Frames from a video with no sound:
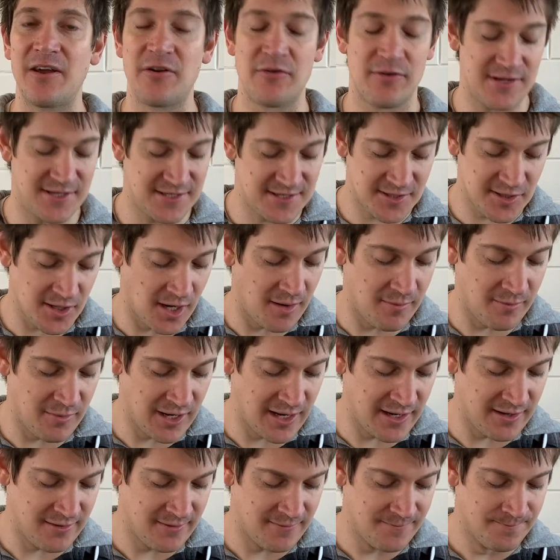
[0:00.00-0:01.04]
Chris
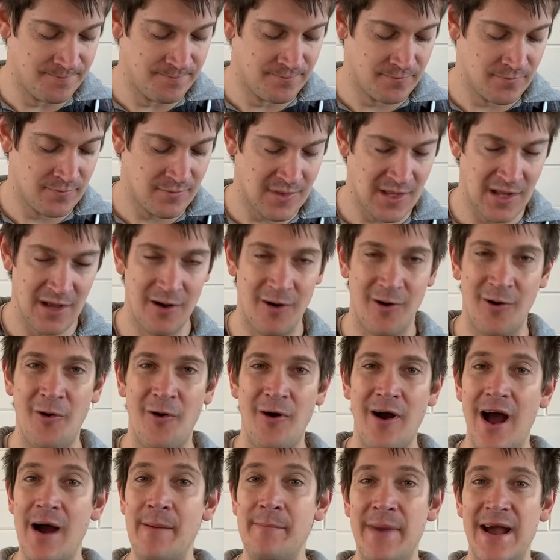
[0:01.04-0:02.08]
Tomlin
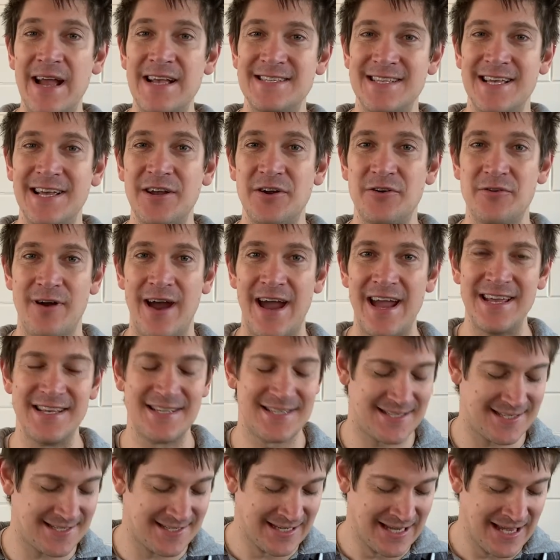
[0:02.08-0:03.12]
or Amazing
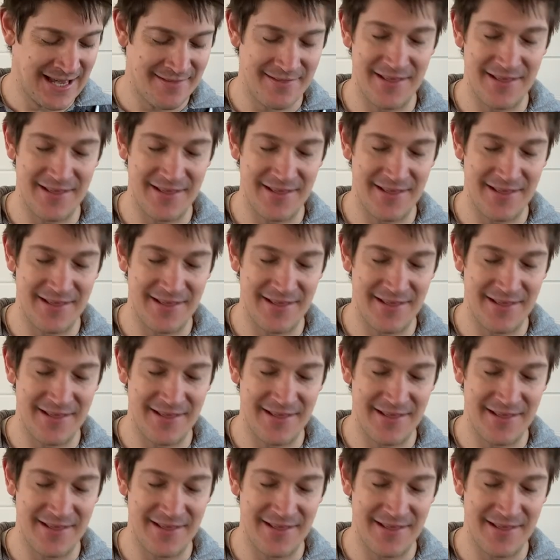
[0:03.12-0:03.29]
Grace.